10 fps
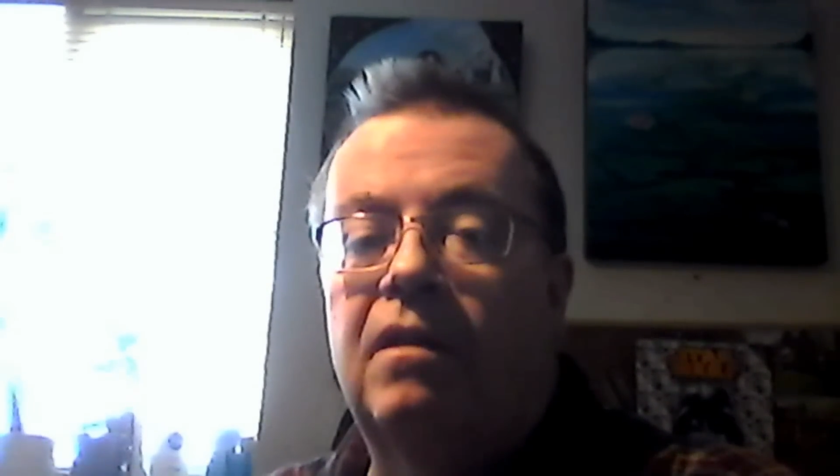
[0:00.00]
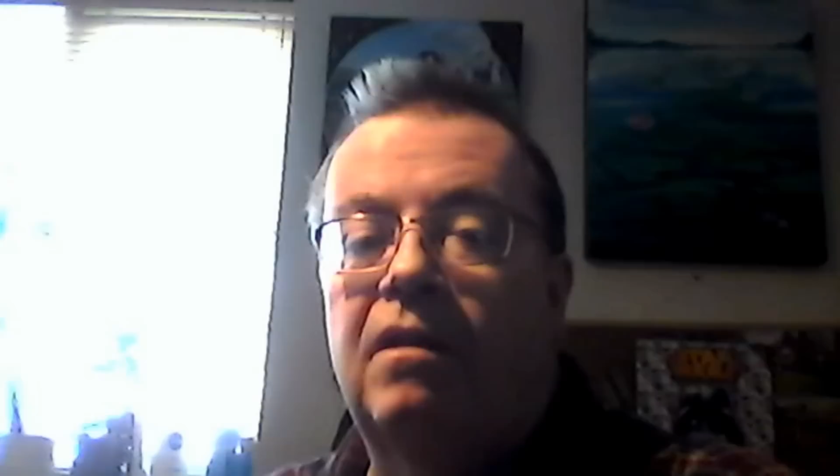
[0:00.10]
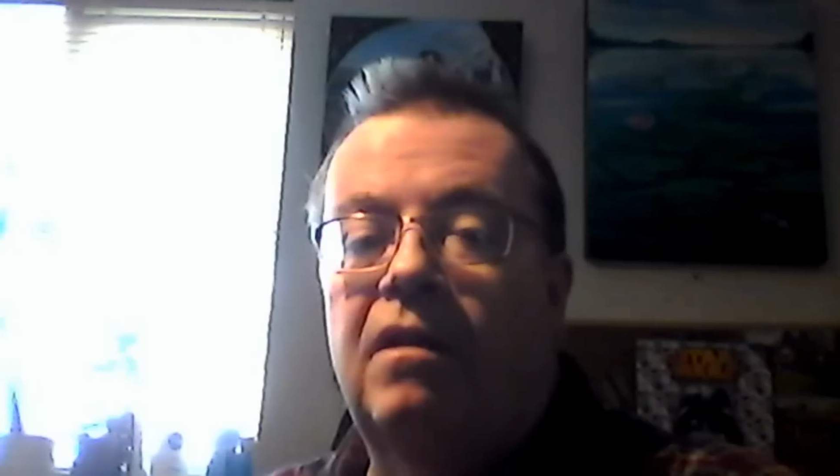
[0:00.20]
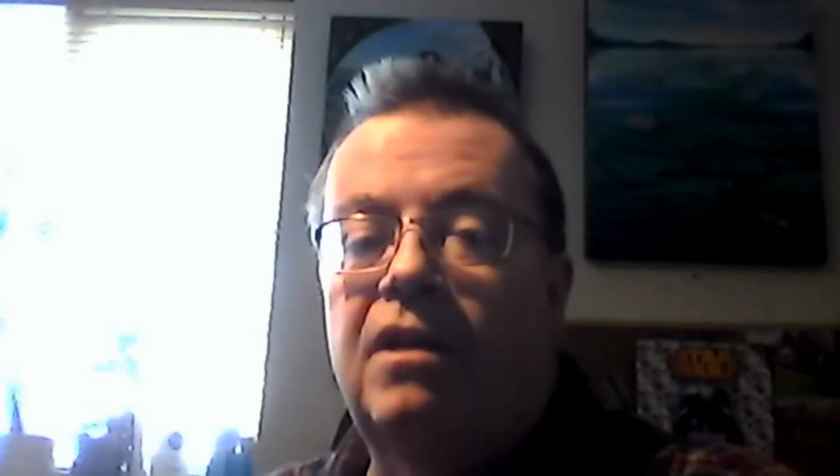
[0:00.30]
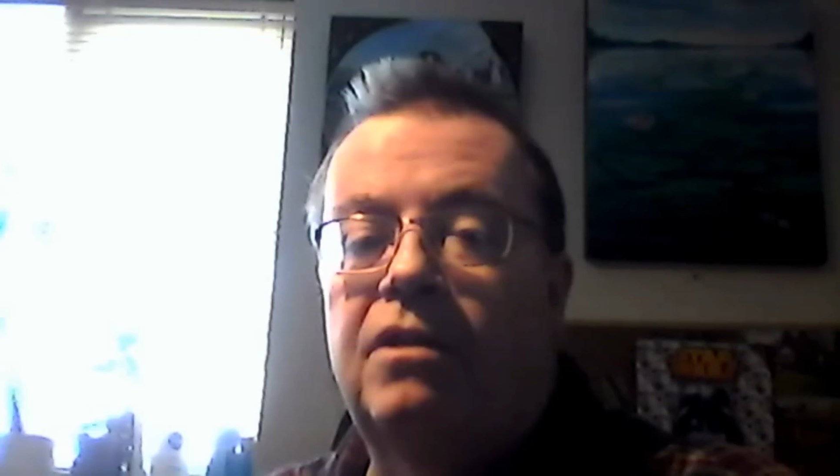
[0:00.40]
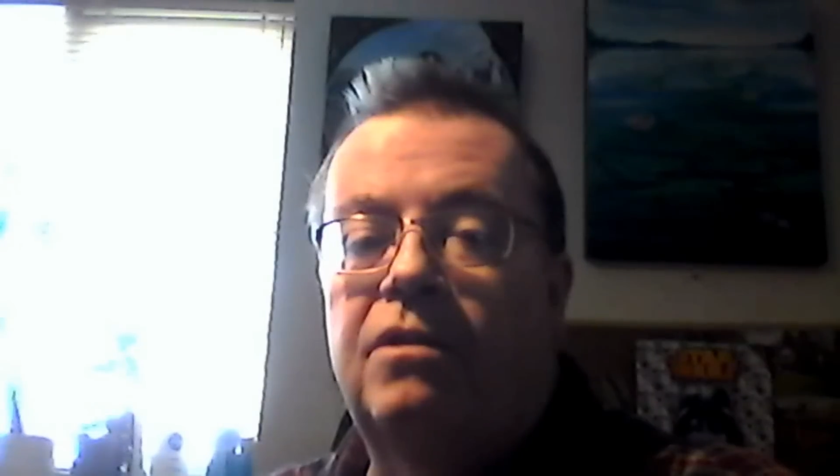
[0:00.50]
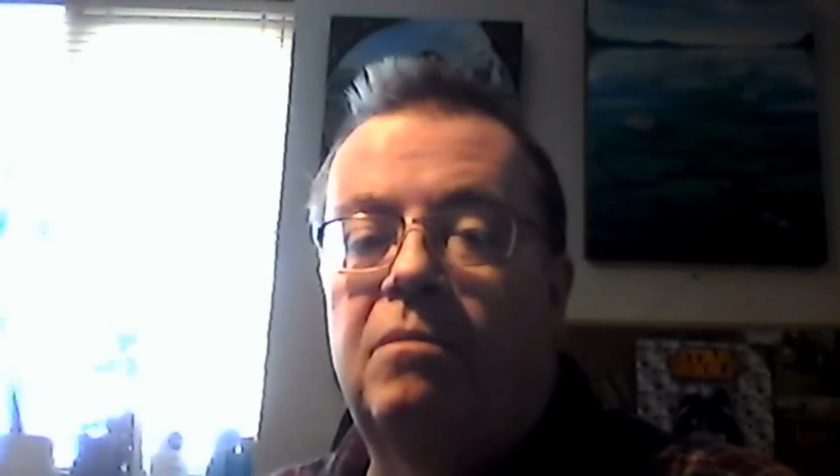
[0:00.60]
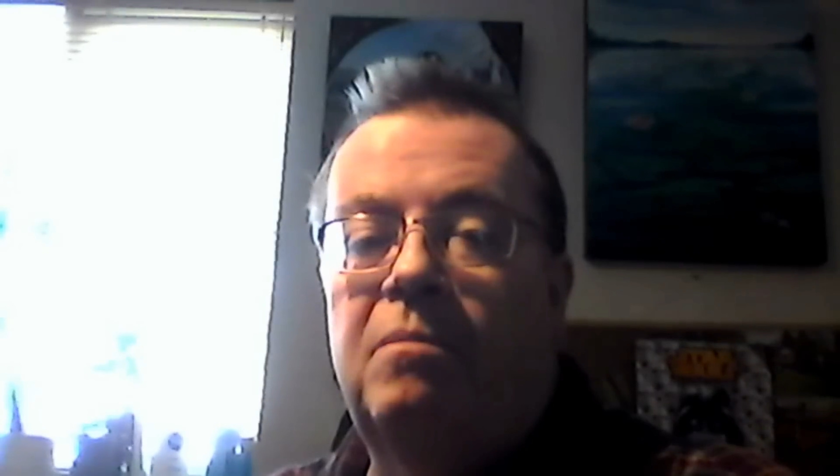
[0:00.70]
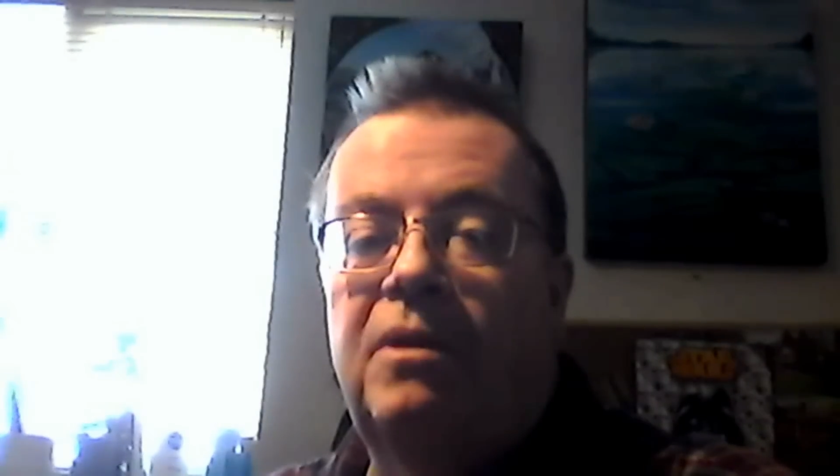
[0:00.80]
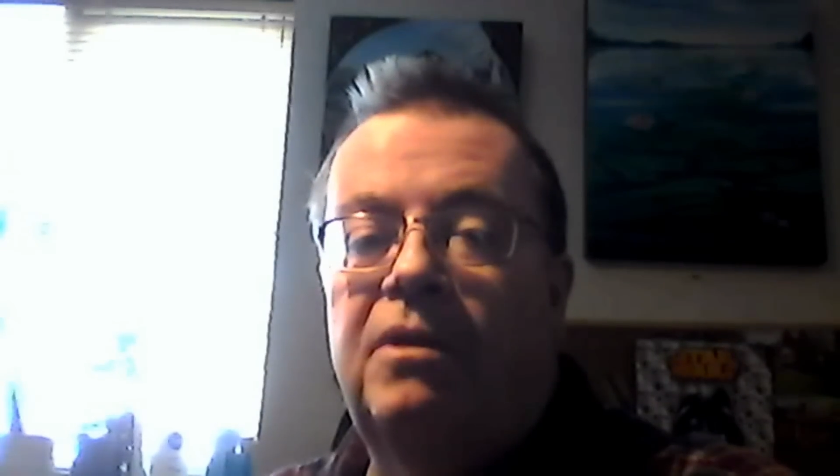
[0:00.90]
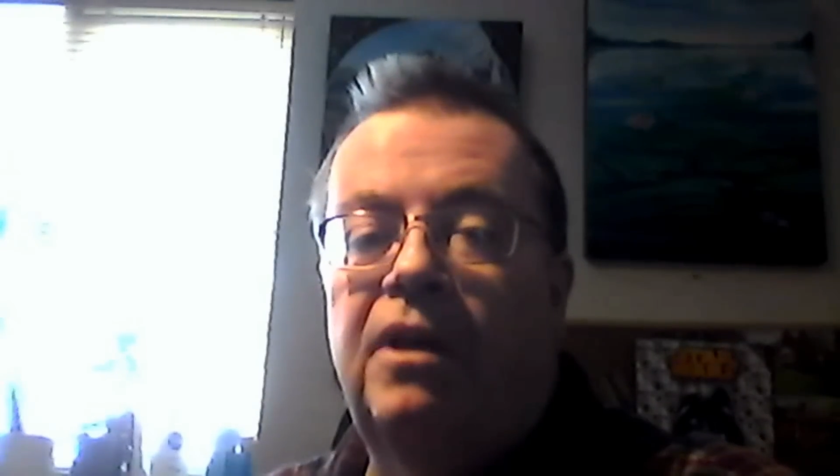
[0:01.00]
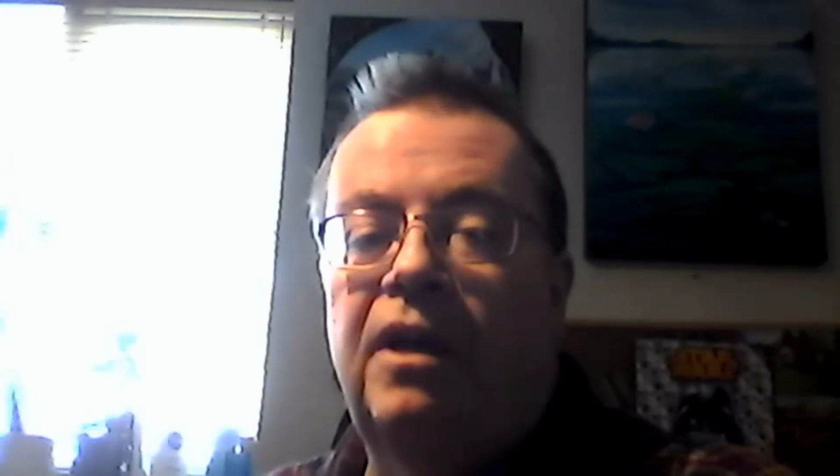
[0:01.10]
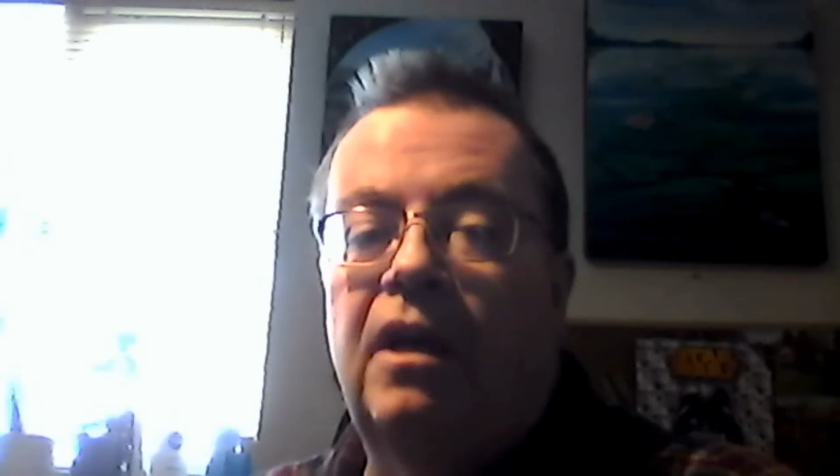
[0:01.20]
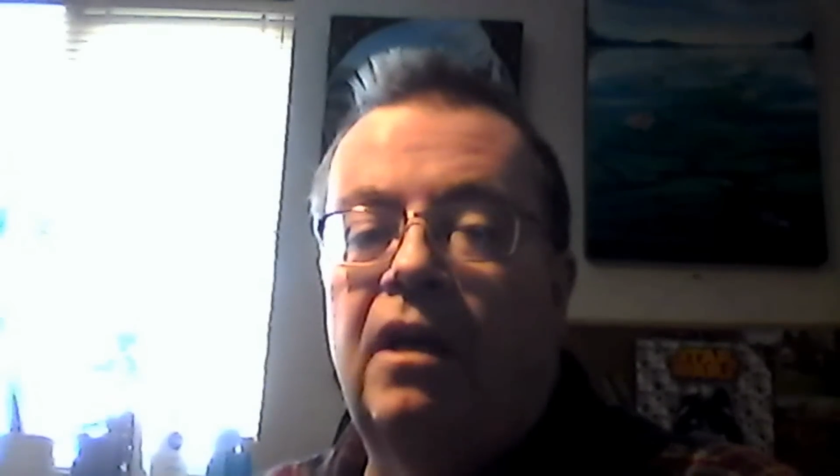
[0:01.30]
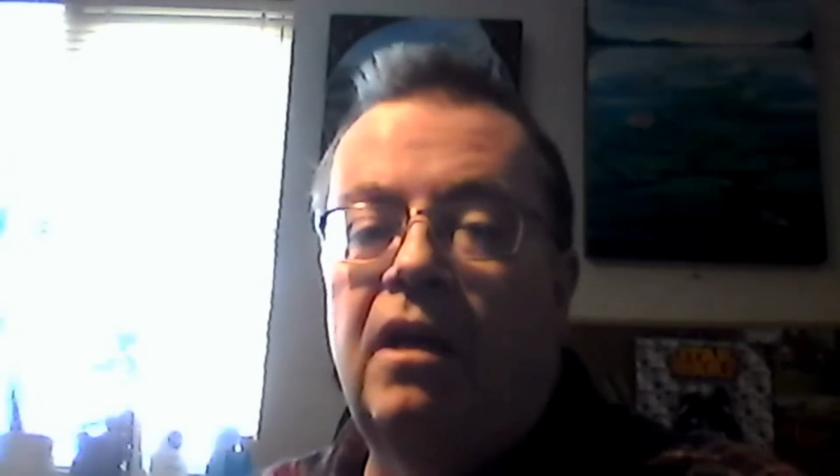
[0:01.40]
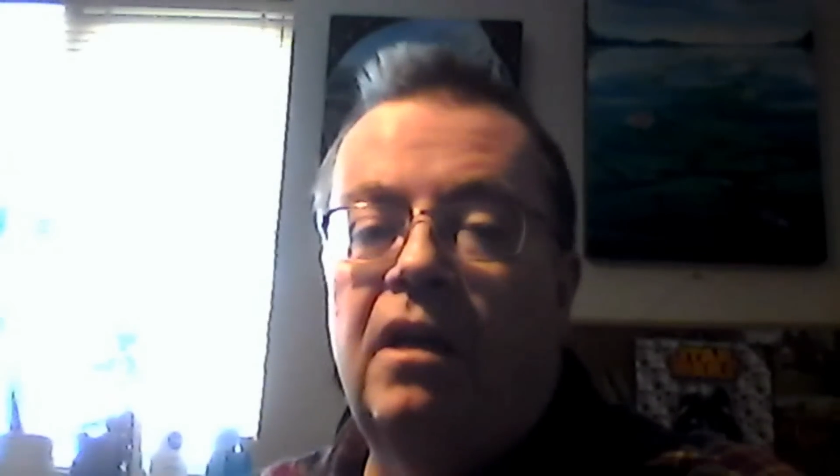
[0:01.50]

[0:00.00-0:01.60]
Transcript: the national mood here,